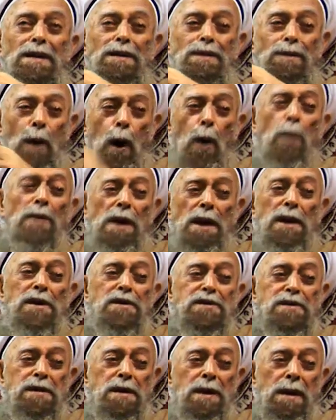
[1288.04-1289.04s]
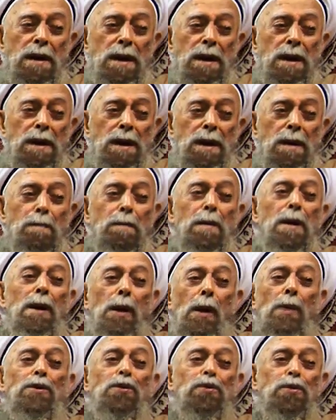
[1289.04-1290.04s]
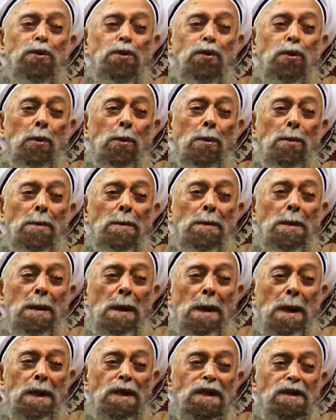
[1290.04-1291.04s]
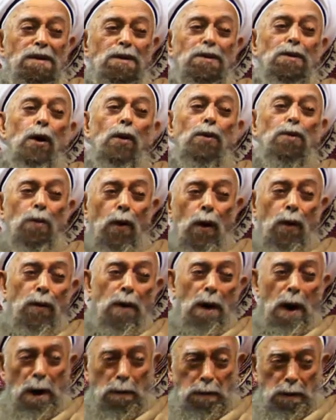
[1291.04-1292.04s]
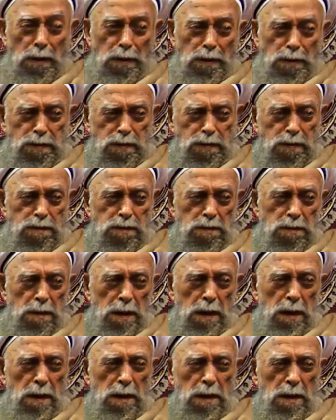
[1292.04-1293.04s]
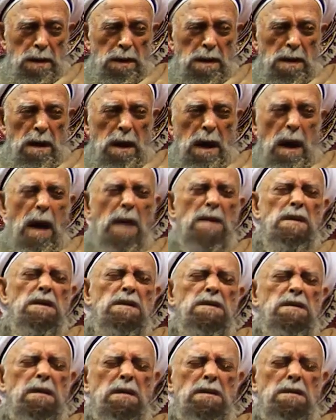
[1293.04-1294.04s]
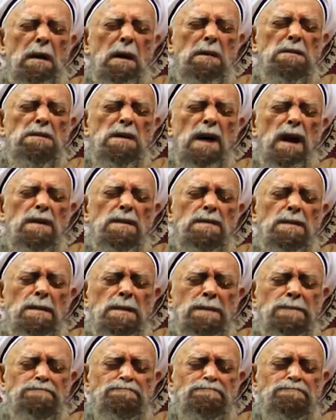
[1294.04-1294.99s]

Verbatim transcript: knowledge belongs to the Lord of Heavens. And it is only